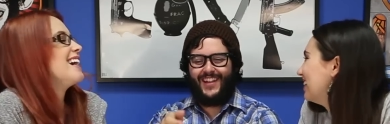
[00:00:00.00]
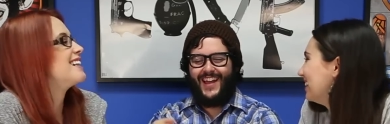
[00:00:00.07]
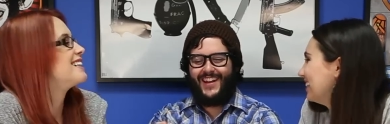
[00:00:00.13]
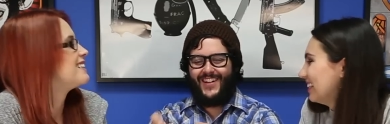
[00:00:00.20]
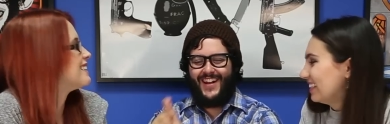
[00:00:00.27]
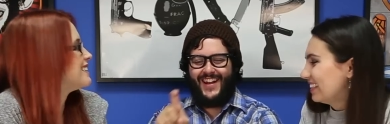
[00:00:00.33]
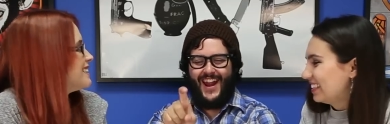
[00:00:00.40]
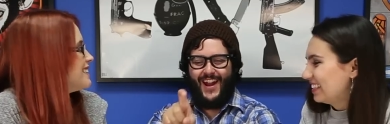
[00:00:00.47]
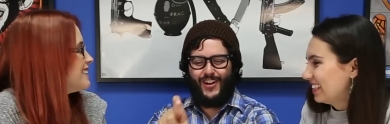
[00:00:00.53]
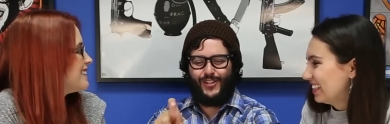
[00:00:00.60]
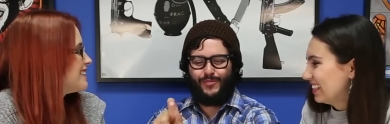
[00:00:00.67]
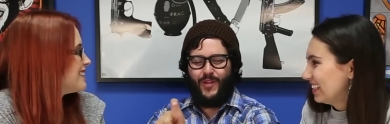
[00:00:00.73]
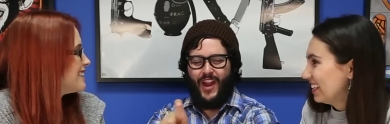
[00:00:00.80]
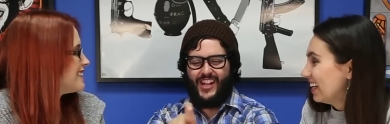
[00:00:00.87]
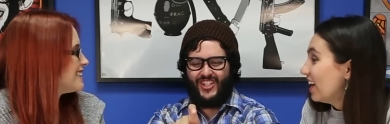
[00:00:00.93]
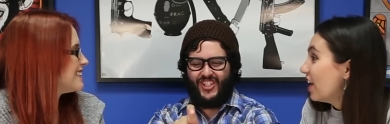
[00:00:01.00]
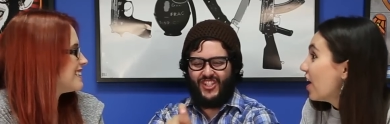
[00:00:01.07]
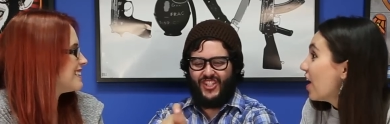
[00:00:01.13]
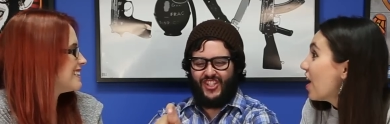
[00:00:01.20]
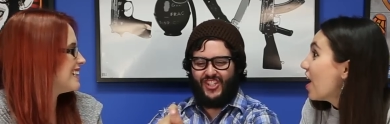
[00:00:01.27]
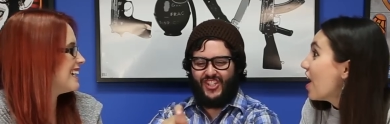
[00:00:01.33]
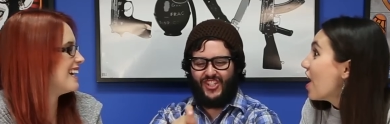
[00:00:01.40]
Speaker 1: lighter and hairspray.
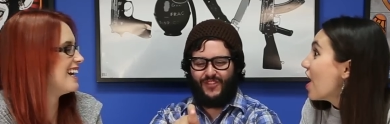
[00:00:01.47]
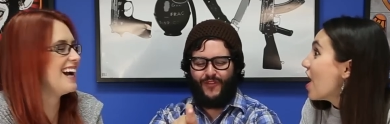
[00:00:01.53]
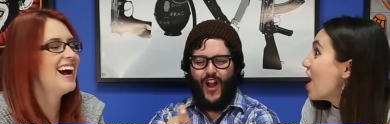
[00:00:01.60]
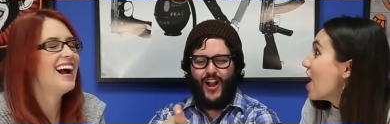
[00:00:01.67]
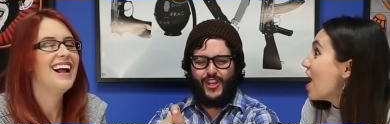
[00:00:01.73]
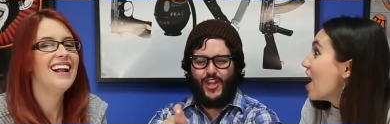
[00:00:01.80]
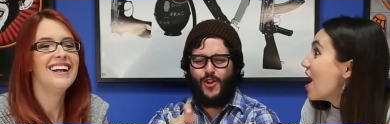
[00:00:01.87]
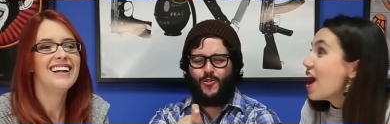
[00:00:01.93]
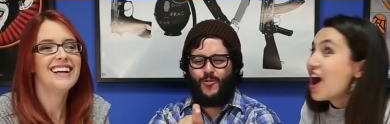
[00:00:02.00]
Fuck you,